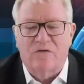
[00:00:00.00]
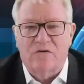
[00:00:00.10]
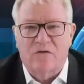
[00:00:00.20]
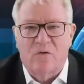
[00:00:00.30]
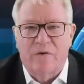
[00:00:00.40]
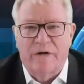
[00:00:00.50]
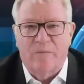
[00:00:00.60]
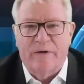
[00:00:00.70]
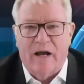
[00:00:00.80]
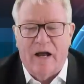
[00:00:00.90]
to school, he'll
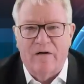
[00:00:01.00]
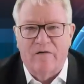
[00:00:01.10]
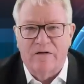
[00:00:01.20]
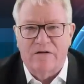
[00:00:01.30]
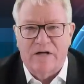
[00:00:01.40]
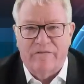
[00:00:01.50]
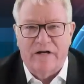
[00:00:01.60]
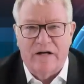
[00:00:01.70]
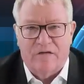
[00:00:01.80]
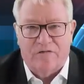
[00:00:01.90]
be
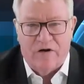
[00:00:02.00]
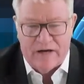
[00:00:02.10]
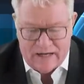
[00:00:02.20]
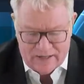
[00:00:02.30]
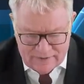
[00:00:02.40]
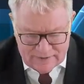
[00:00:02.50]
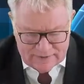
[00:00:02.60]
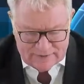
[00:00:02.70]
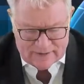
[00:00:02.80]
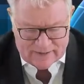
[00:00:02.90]
173.
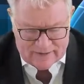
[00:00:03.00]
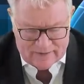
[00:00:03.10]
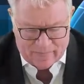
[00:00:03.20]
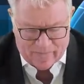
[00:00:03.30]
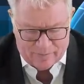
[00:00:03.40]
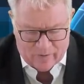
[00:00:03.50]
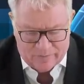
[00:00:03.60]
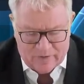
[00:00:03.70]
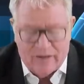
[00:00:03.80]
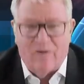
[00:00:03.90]

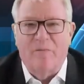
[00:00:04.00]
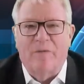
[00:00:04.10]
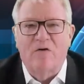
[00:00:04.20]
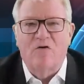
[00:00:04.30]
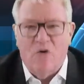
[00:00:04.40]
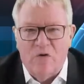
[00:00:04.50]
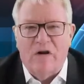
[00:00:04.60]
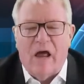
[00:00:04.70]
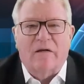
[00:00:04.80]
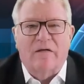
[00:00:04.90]
Bob De Niro, but good
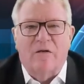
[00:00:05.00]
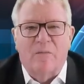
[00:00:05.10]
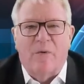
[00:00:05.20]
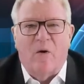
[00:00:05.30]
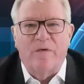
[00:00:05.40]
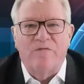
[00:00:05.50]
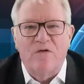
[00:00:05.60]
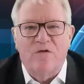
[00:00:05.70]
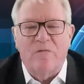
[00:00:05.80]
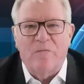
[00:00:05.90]
luck to you, Bob. If
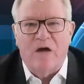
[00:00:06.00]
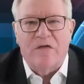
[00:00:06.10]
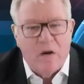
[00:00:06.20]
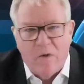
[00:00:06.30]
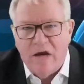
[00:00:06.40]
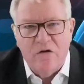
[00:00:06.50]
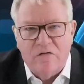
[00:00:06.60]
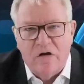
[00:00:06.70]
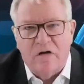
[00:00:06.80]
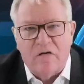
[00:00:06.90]
you can, I don't know how you
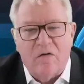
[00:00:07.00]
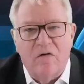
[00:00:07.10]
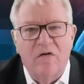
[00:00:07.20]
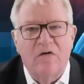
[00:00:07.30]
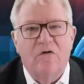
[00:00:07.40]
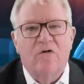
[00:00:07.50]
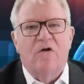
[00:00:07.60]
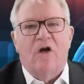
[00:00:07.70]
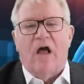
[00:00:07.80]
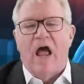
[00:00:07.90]
did it though.
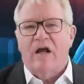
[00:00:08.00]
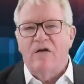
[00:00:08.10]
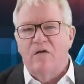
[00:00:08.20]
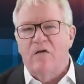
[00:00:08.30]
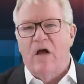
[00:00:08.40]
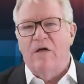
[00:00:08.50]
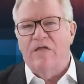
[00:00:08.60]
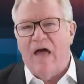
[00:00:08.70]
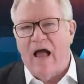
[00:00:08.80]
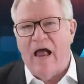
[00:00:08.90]
How can you, at
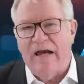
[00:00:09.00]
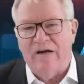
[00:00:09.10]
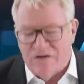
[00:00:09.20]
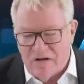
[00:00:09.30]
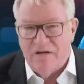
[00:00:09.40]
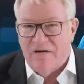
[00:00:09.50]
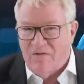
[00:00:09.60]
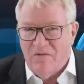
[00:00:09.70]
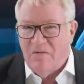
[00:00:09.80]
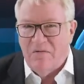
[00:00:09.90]
that age, is it
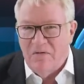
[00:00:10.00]
all